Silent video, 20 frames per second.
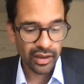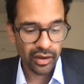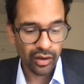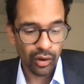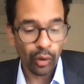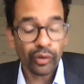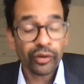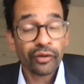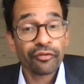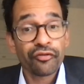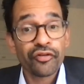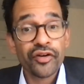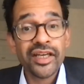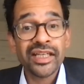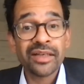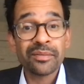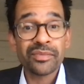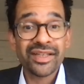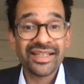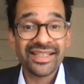or the
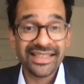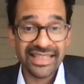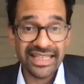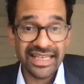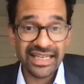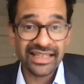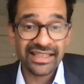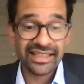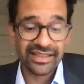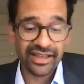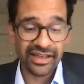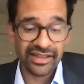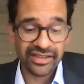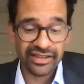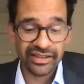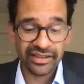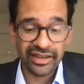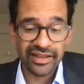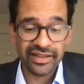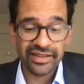freedom to seek
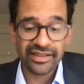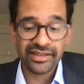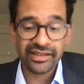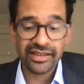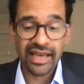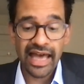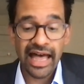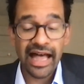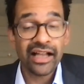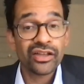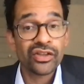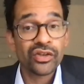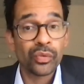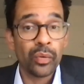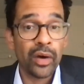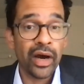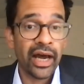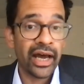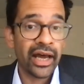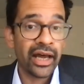sustenance
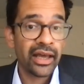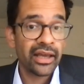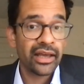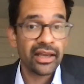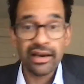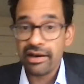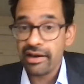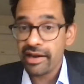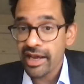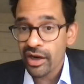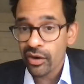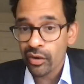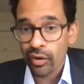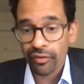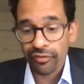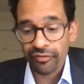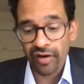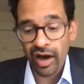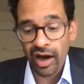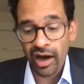elsewhere, near or
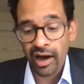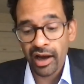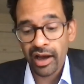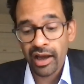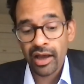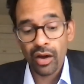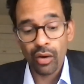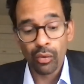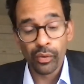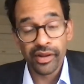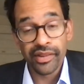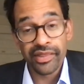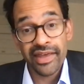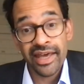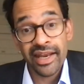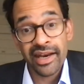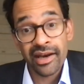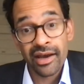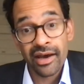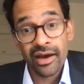far,
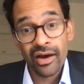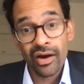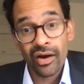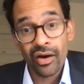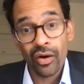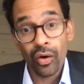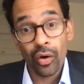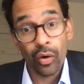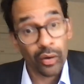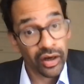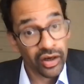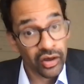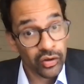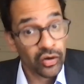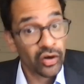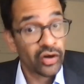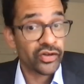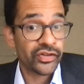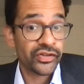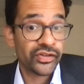within or
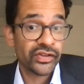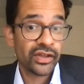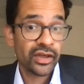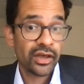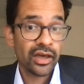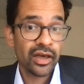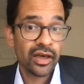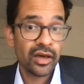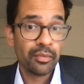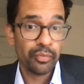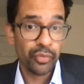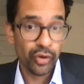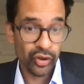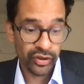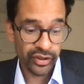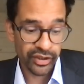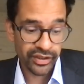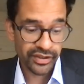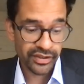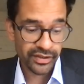across
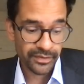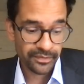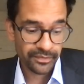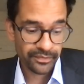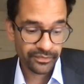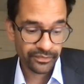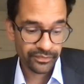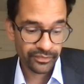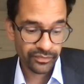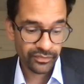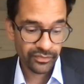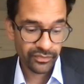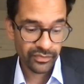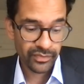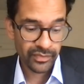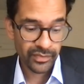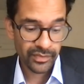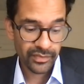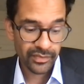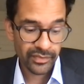borders.
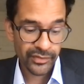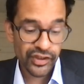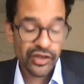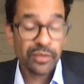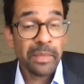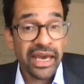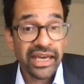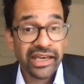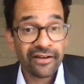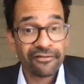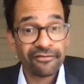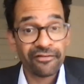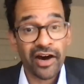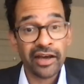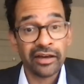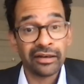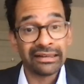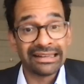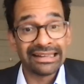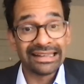To make a
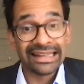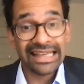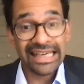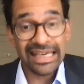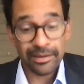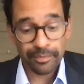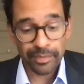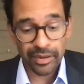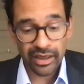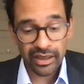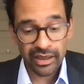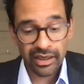final leap,